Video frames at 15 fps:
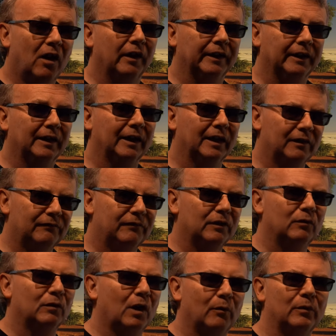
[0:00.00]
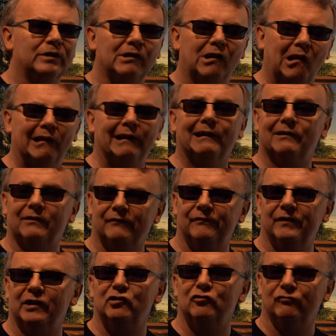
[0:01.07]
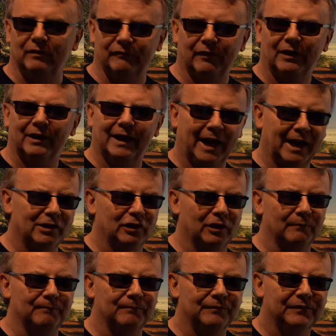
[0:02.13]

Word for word: hike if you're going to hike the Fish River Canyon.